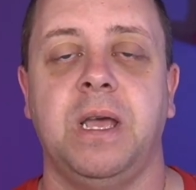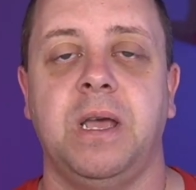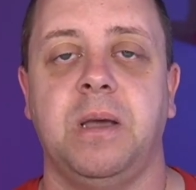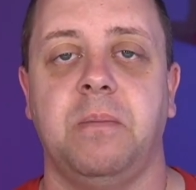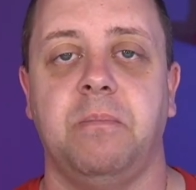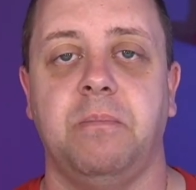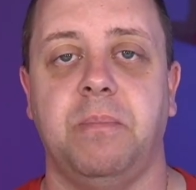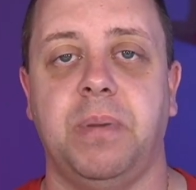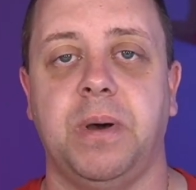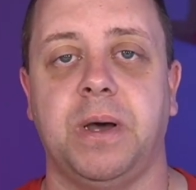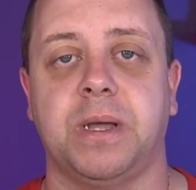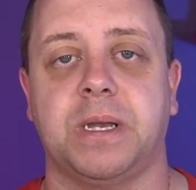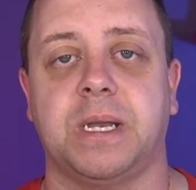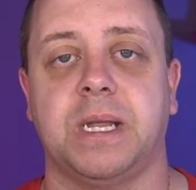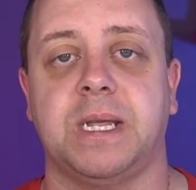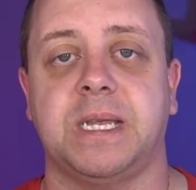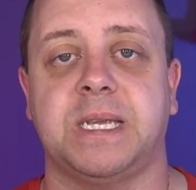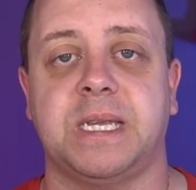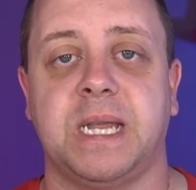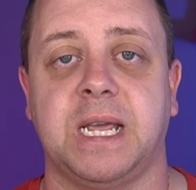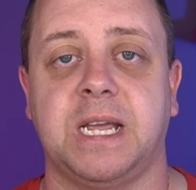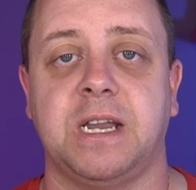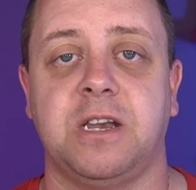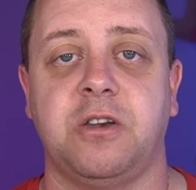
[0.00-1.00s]
but a
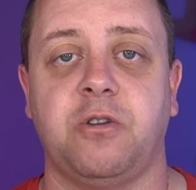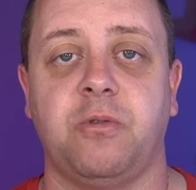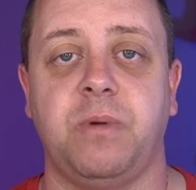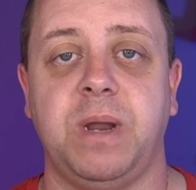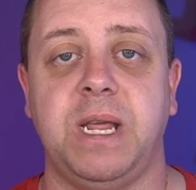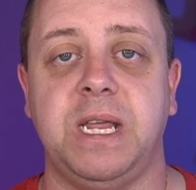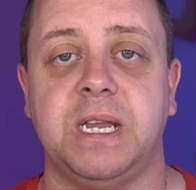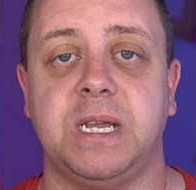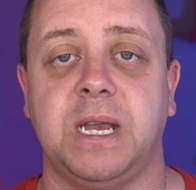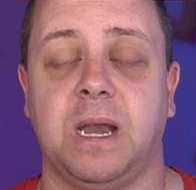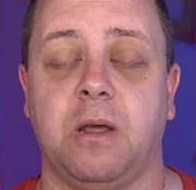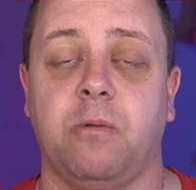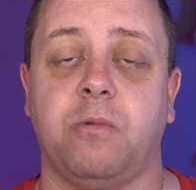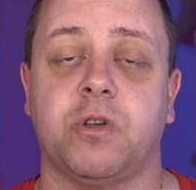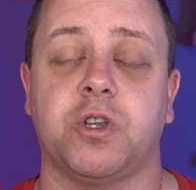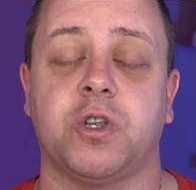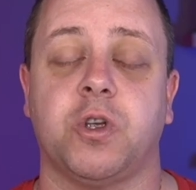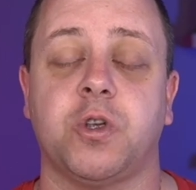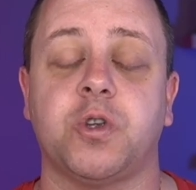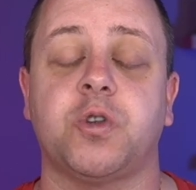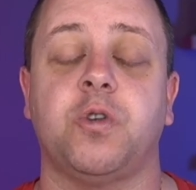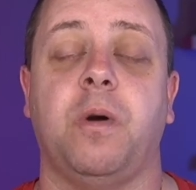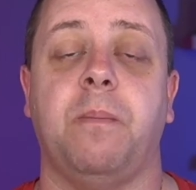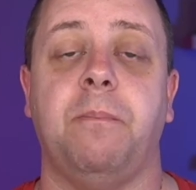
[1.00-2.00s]
second reason, and was
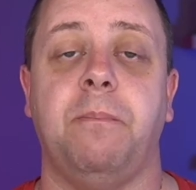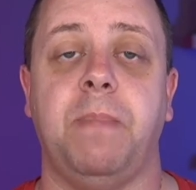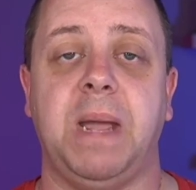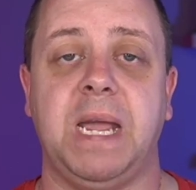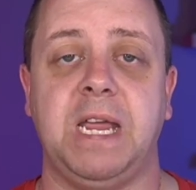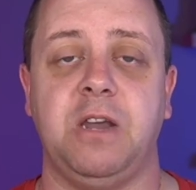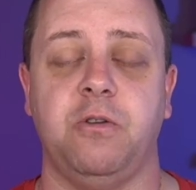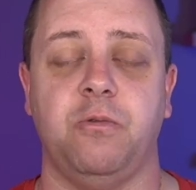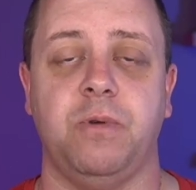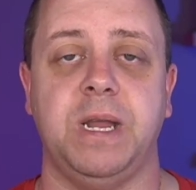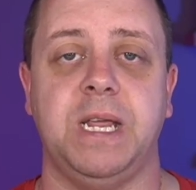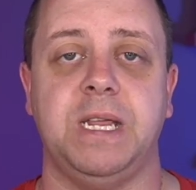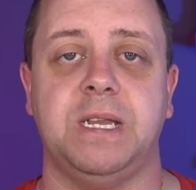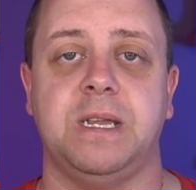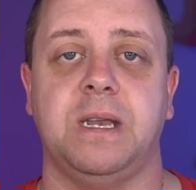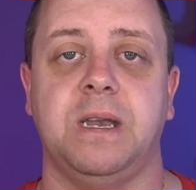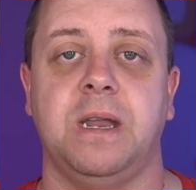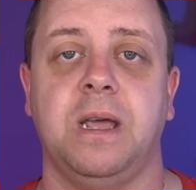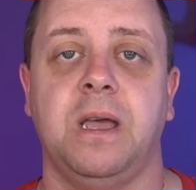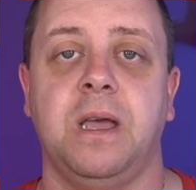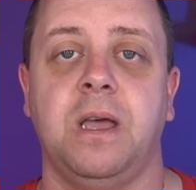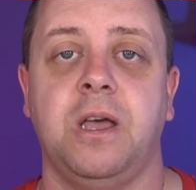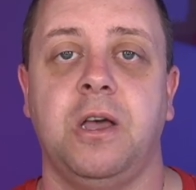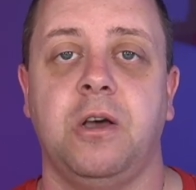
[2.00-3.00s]
also a main reason,
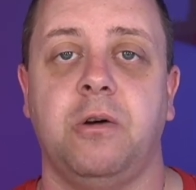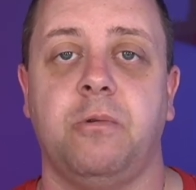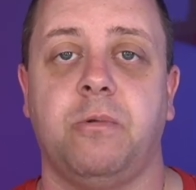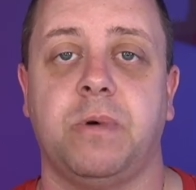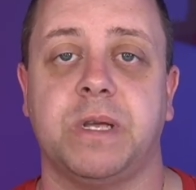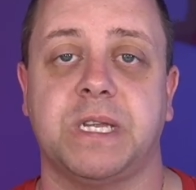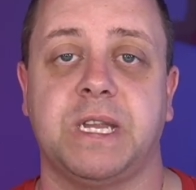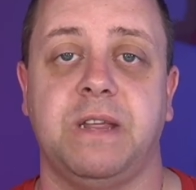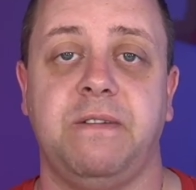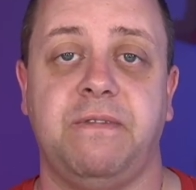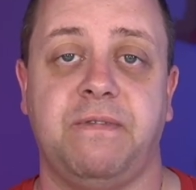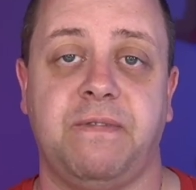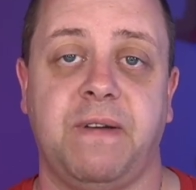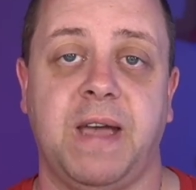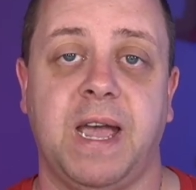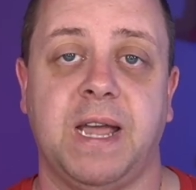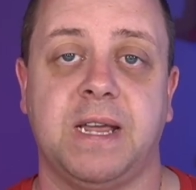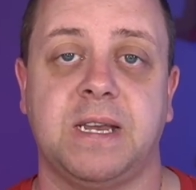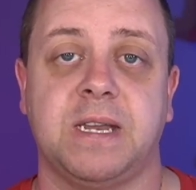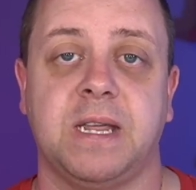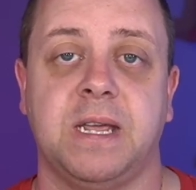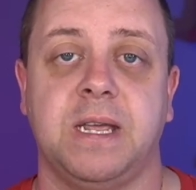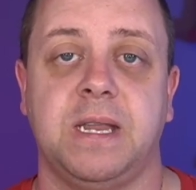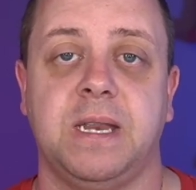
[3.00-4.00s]
was in
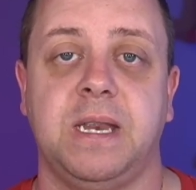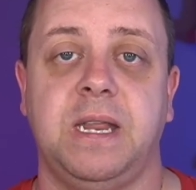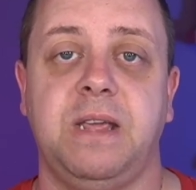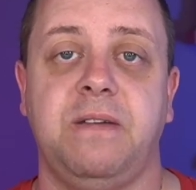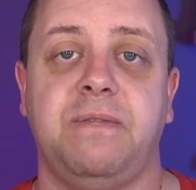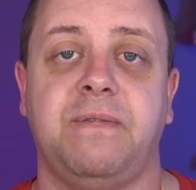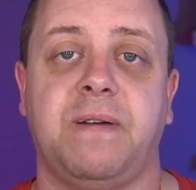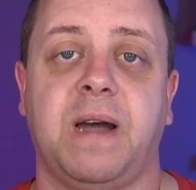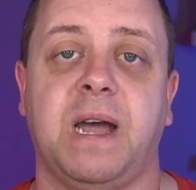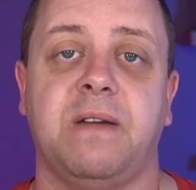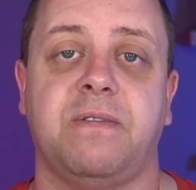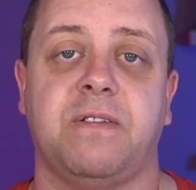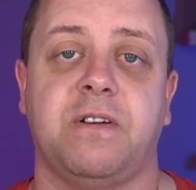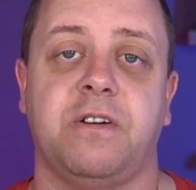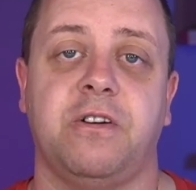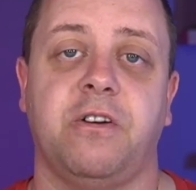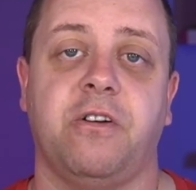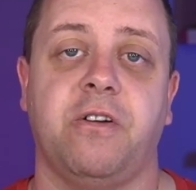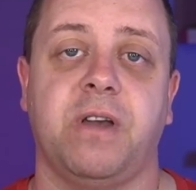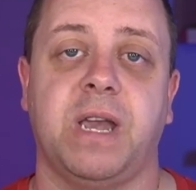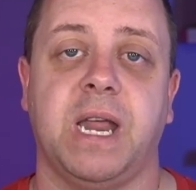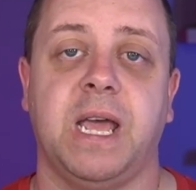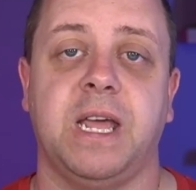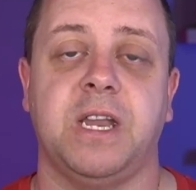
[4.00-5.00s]
fact the
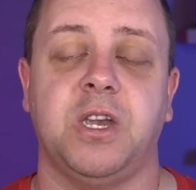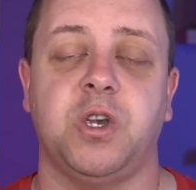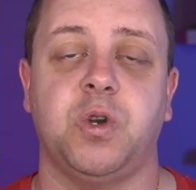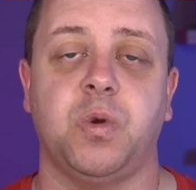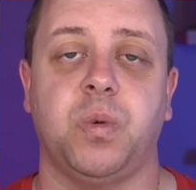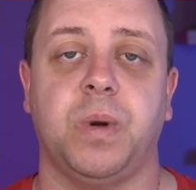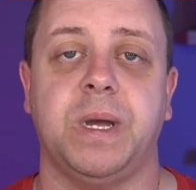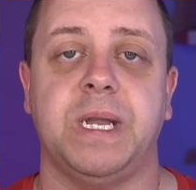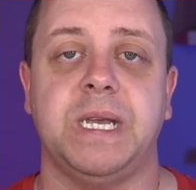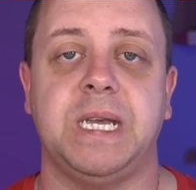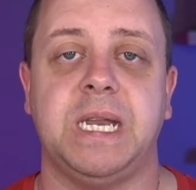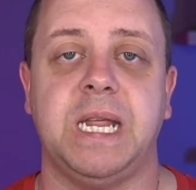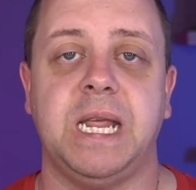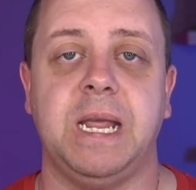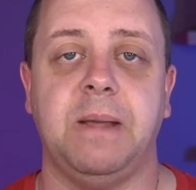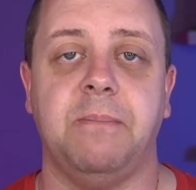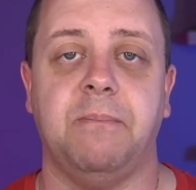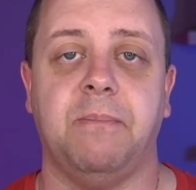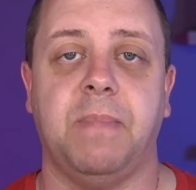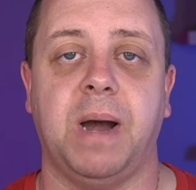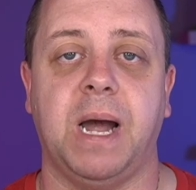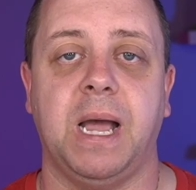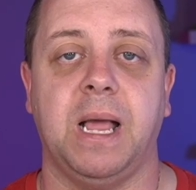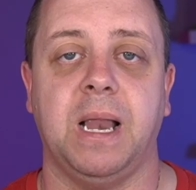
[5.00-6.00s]
520
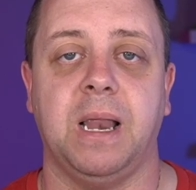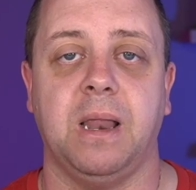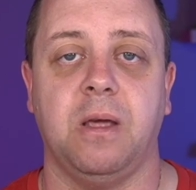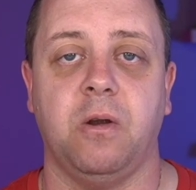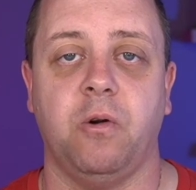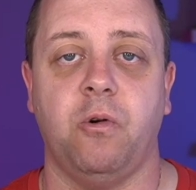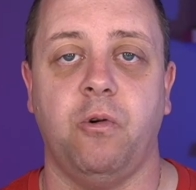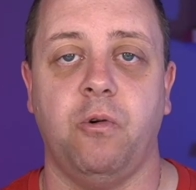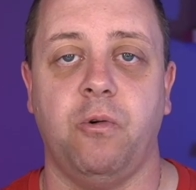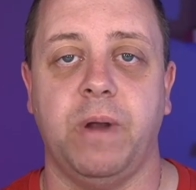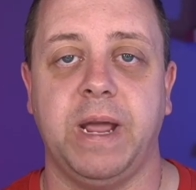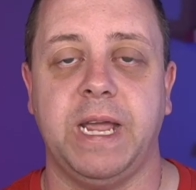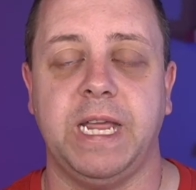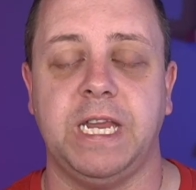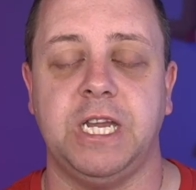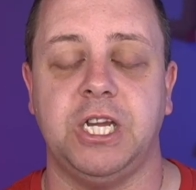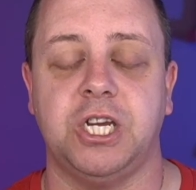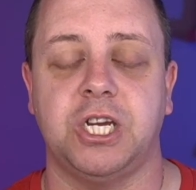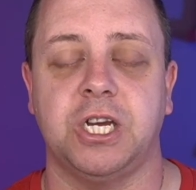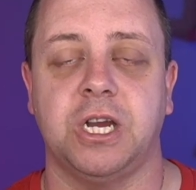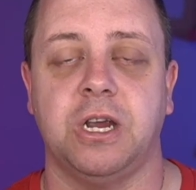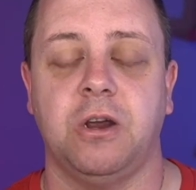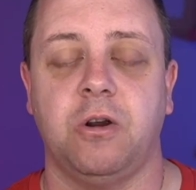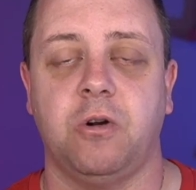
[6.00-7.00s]
mile
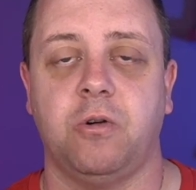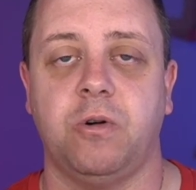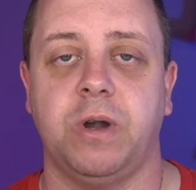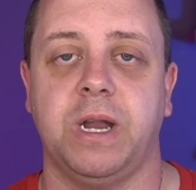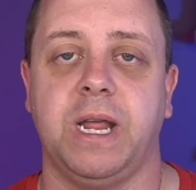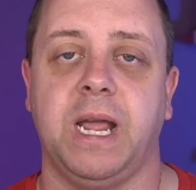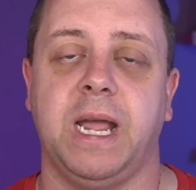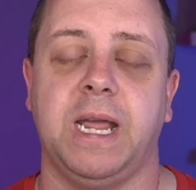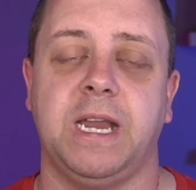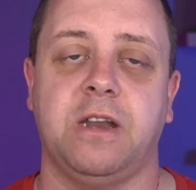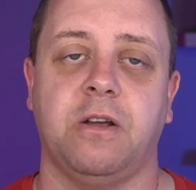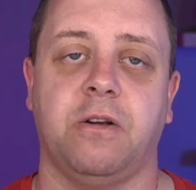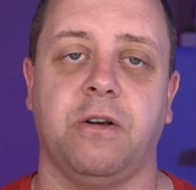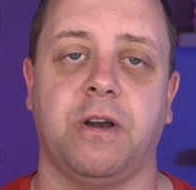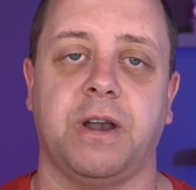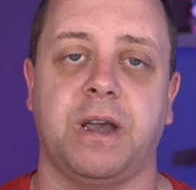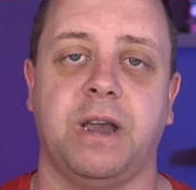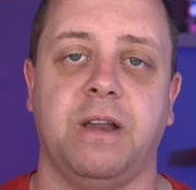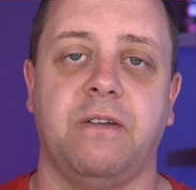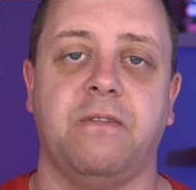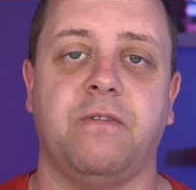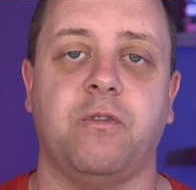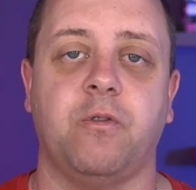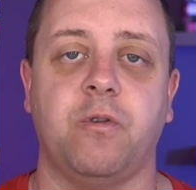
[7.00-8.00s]
range, or the
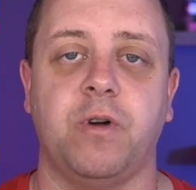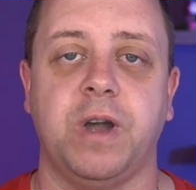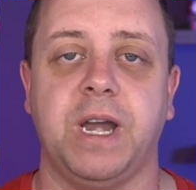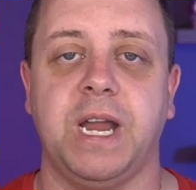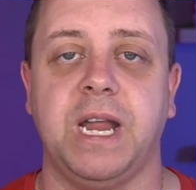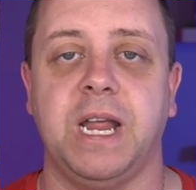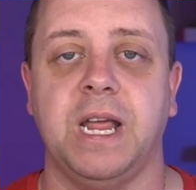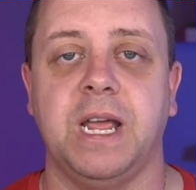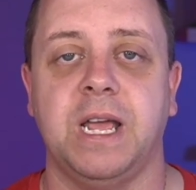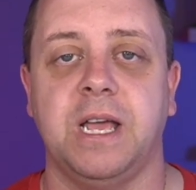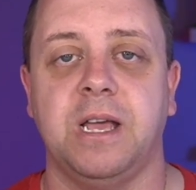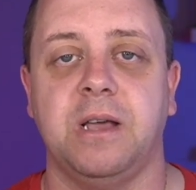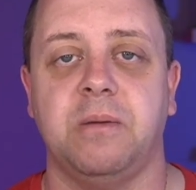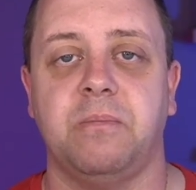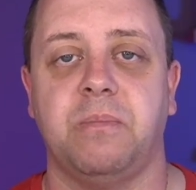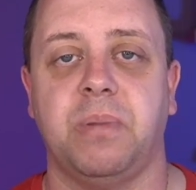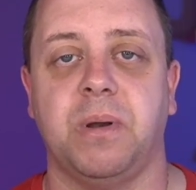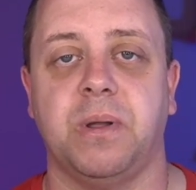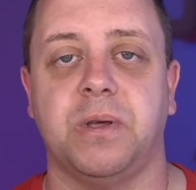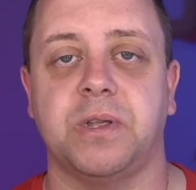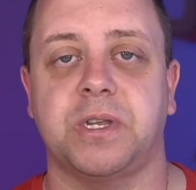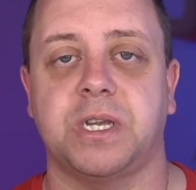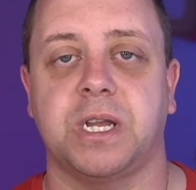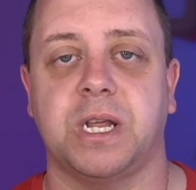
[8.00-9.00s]
840
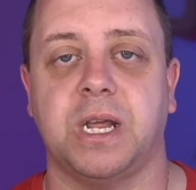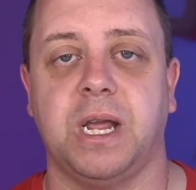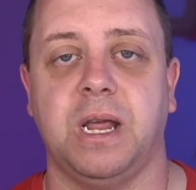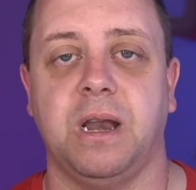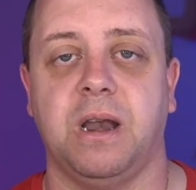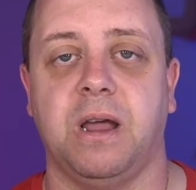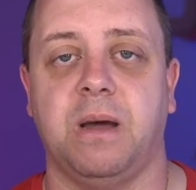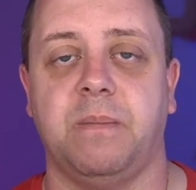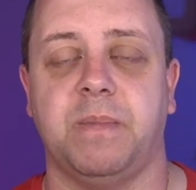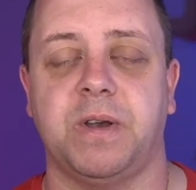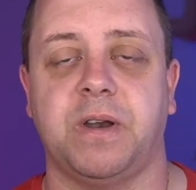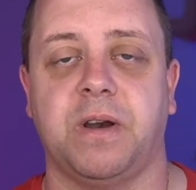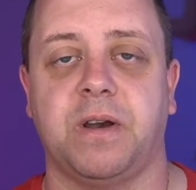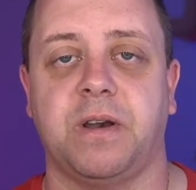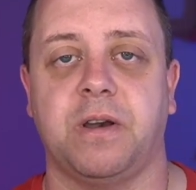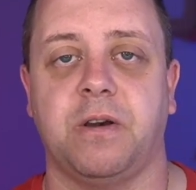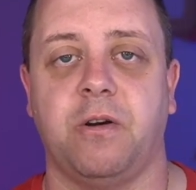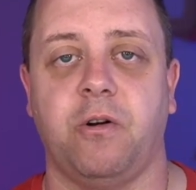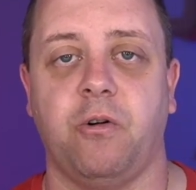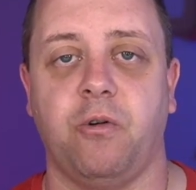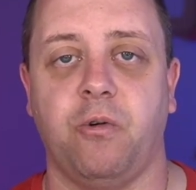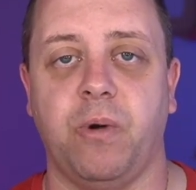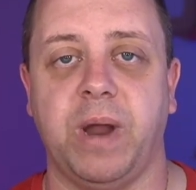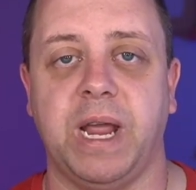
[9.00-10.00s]
plus kilometer
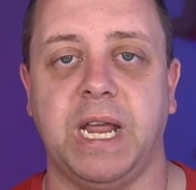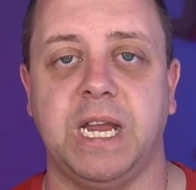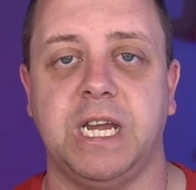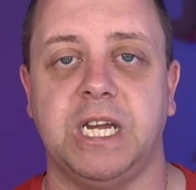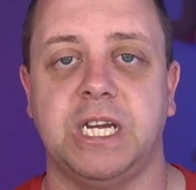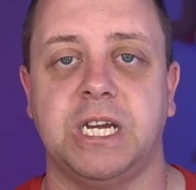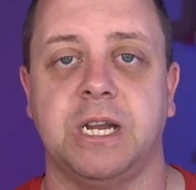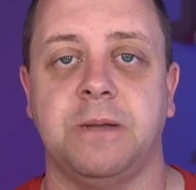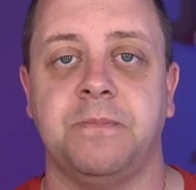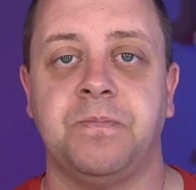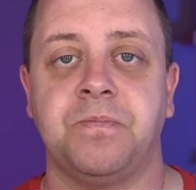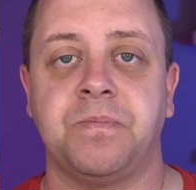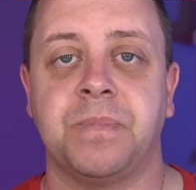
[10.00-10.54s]
range,